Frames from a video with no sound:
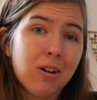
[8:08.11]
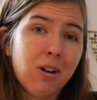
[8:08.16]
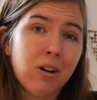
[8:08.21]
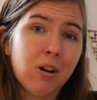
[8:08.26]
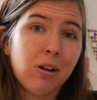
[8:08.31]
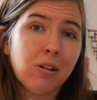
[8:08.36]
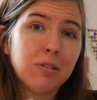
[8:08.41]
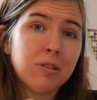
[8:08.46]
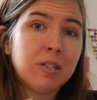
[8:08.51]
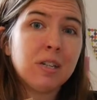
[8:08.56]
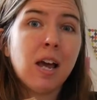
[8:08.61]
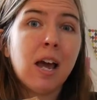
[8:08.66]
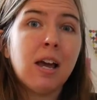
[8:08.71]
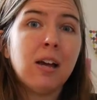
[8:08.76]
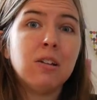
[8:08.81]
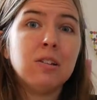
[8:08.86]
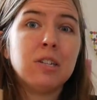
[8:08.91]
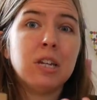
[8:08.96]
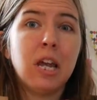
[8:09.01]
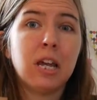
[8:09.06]
Carle
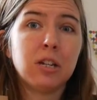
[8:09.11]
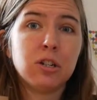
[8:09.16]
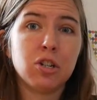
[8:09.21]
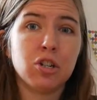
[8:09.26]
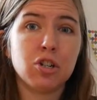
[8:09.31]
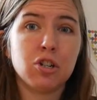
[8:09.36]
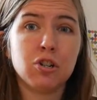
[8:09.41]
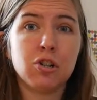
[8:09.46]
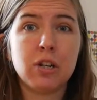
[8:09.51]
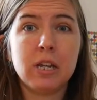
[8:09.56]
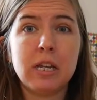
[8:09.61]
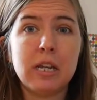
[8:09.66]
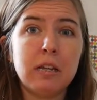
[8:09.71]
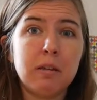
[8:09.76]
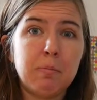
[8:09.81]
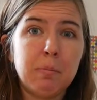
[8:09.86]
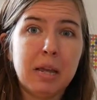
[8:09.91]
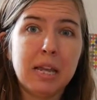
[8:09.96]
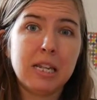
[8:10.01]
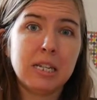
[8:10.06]
style
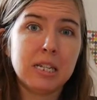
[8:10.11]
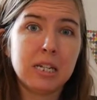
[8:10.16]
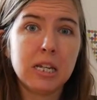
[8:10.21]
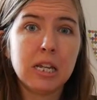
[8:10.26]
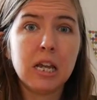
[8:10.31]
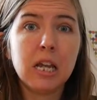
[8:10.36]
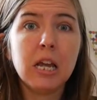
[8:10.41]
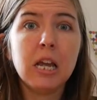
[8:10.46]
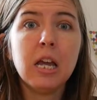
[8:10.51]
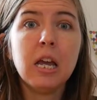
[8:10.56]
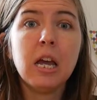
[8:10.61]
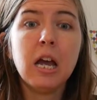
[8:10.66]
textury painting,